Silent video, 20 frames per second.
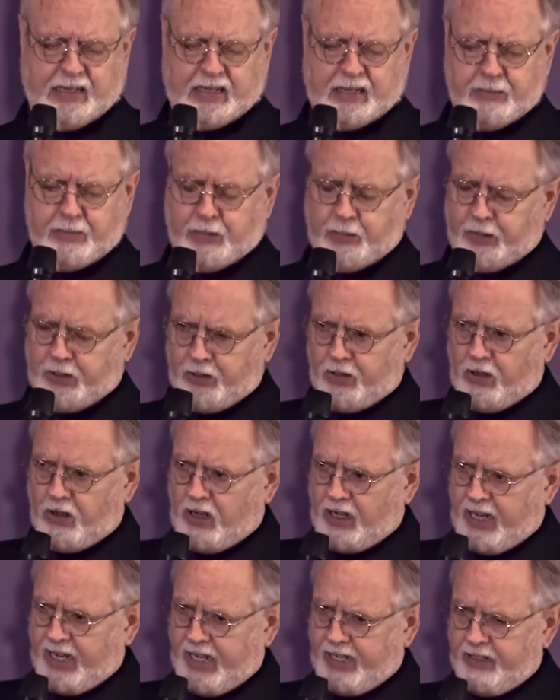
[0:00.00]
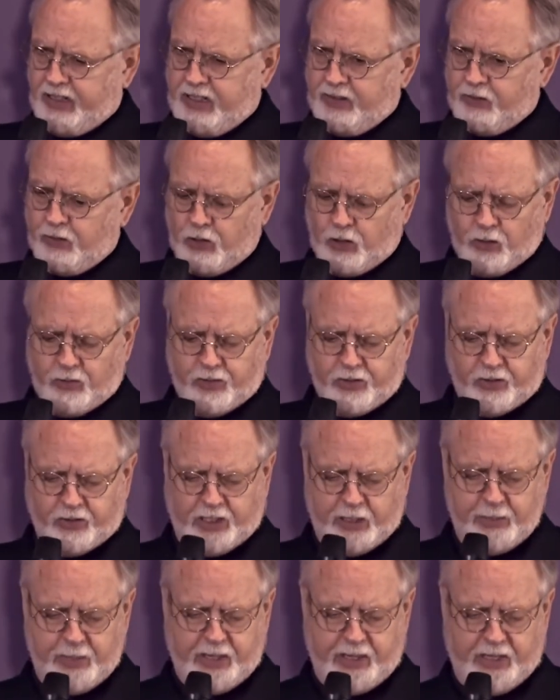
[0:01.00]
but recall I had never
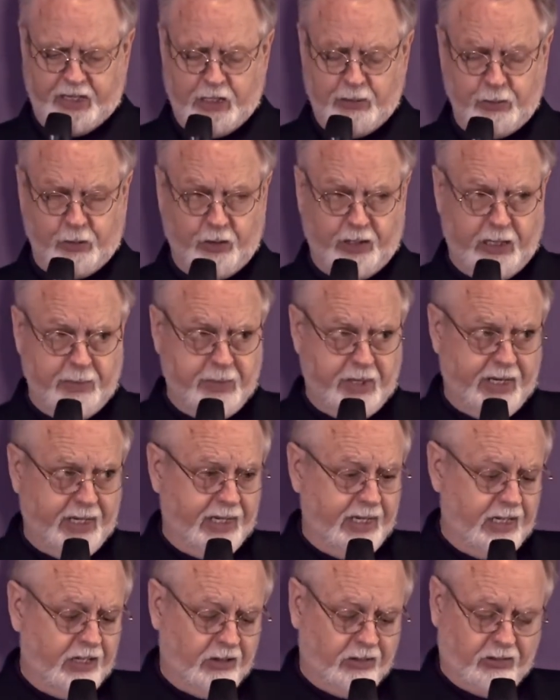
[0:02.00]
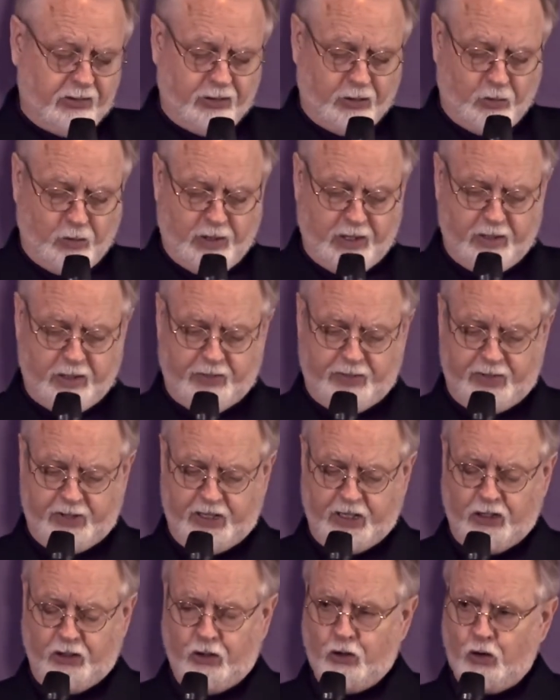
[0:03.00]
overtly made him or anybody else aware of
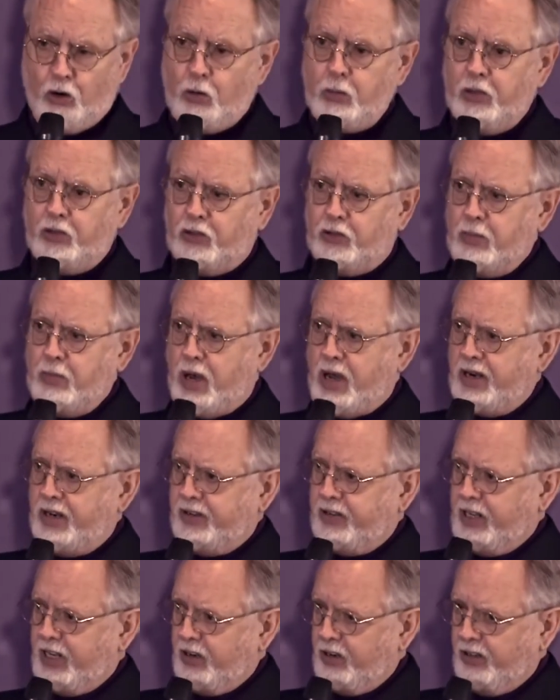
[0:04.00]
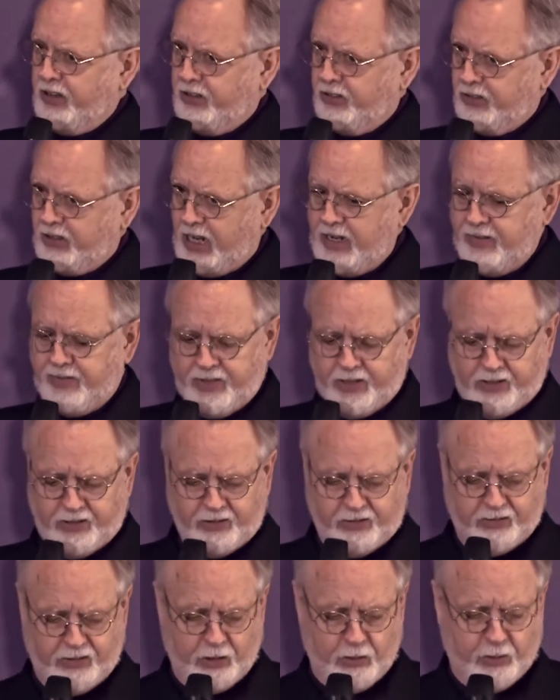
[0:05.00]
the enormous monetary
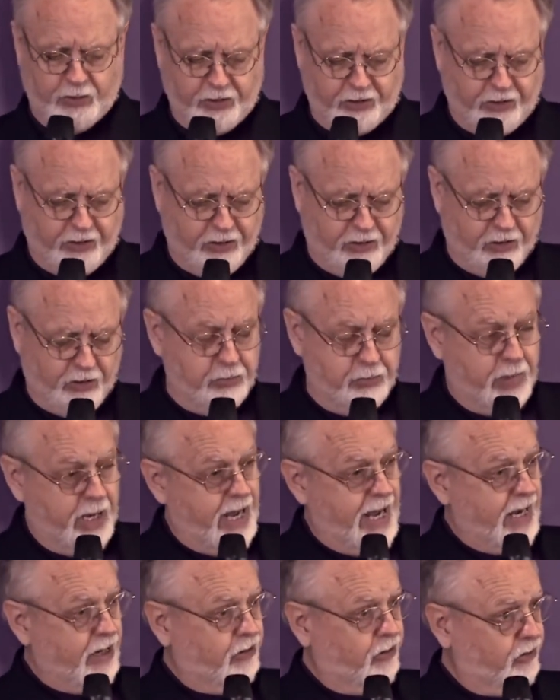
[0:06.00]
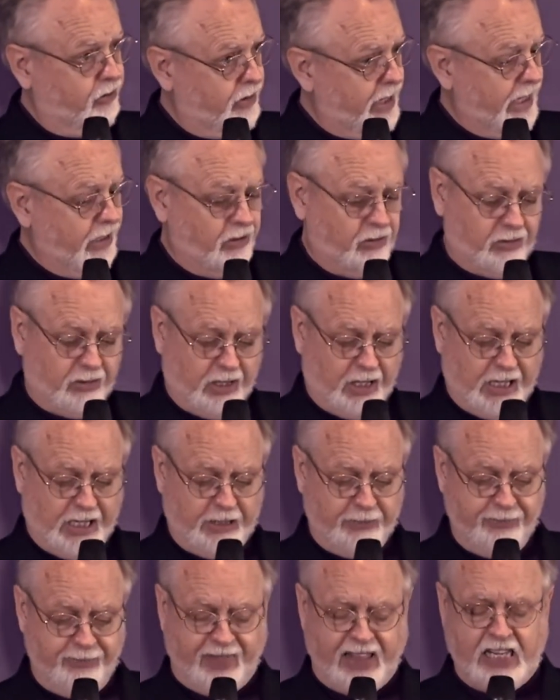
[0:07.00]
savings that would occur back
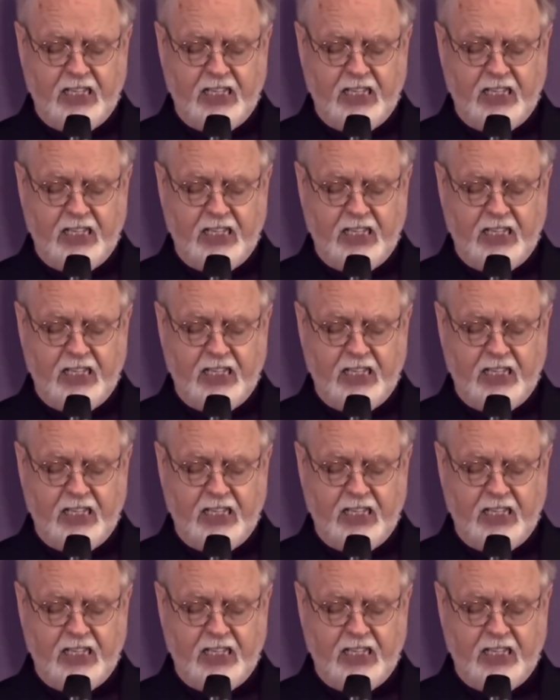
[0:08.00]
stateside.